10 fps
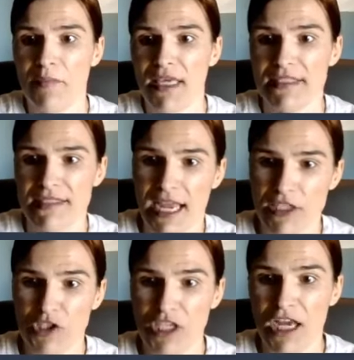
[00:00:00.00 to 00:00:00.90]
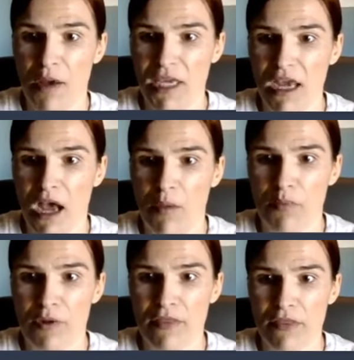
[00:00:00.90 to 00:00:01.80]
is actually coming
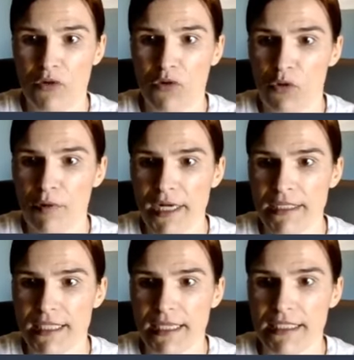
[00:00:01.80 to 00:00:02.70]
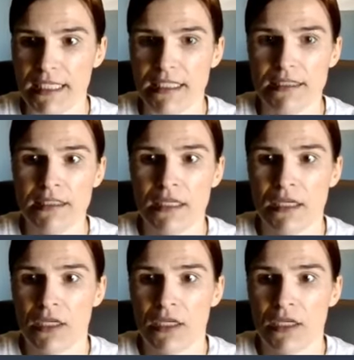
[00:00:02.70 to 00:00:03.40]
up with cool product ideas.